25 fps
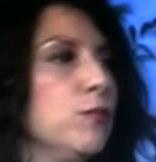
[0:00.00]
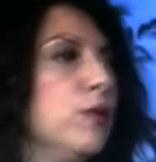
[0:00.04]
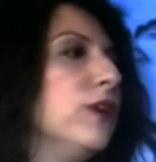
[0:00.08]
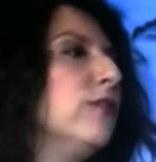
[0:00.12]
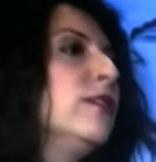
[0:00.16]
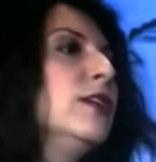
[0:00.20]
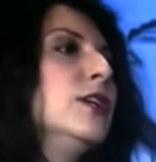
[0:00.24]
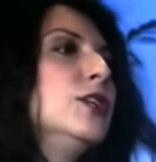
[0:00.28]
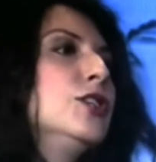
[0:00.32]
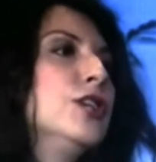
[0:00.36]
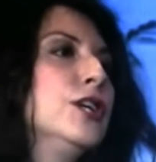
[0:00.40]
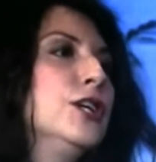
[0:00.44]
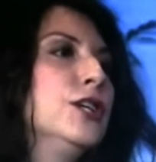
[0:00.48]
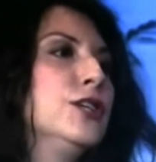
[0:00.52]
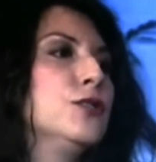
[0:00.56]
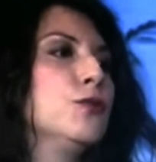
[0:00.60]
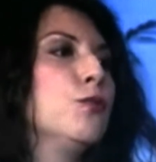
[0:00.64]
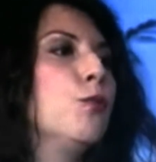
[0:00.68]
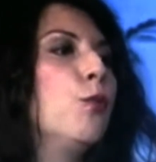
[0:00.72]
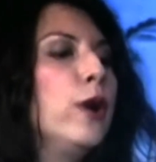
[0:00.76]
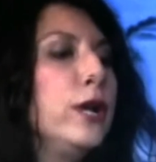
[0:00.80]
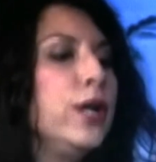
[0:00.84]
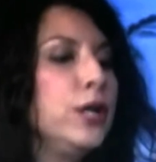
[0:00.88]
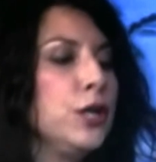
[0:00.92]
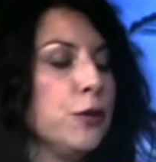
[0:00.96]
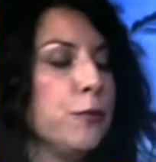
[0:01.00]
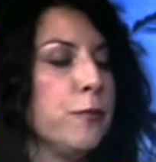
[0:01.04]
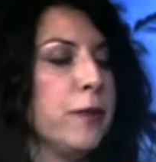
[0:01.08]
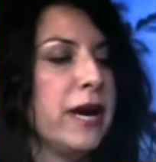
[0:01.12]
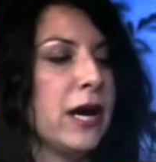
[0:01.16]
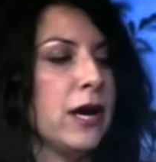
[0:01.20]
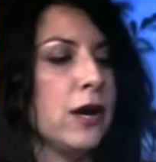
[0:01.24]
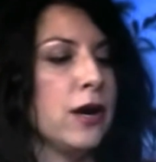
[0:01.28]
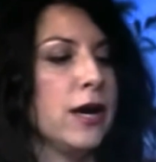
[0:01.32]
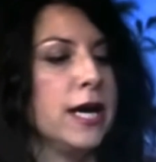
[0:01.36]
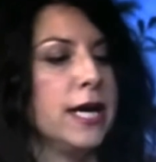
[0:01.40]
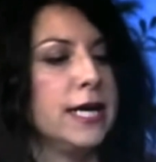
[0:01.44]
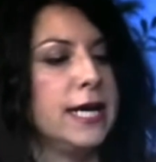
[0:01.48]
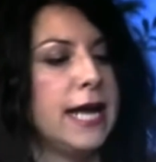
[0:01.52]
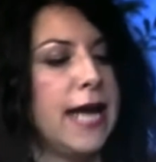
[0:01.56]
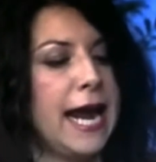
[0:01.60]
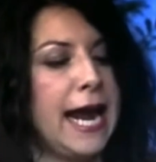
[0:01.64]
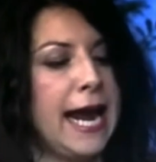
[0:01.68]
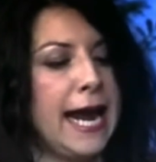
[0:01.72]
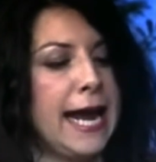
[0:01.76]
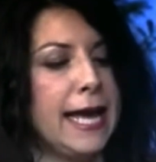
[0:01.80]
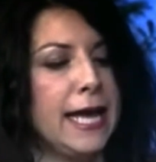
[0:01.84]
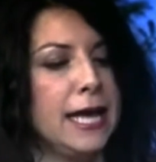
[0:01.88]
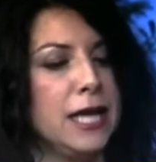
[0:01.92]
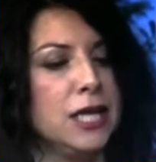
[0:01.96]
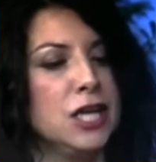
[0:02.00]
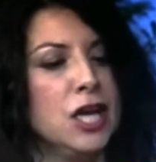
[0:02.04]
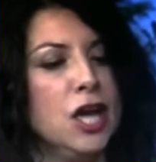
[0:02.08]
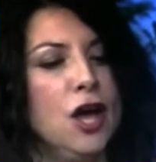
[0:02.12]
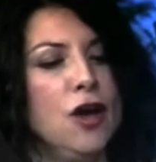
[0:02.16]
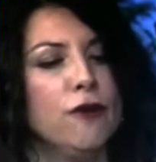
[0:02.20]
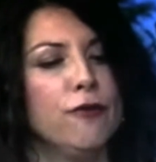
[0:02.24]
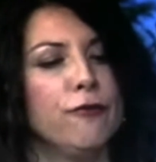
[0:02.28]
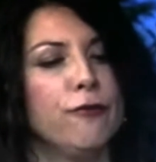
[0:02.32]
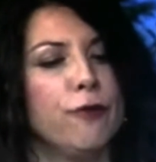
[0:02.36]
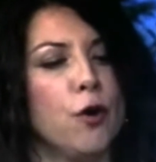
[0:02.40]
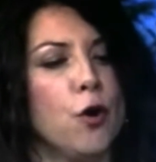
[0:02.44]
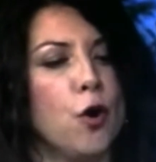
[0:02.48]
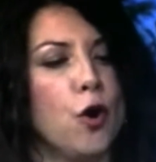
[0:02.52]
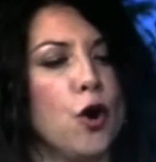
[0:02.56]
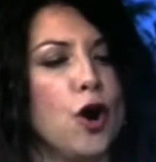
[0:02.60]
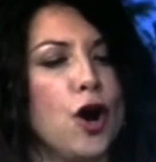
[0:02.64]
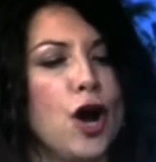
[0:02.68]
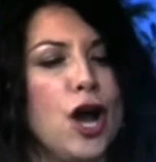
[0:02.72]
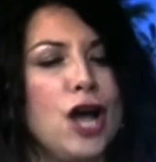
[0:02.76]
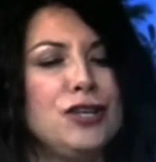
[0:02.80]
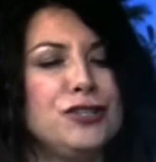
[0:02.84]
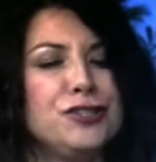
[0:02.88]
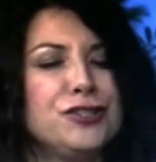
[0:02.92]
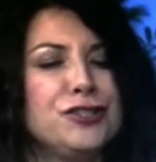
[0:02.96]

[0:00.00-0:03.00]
and privileges when you're married. And for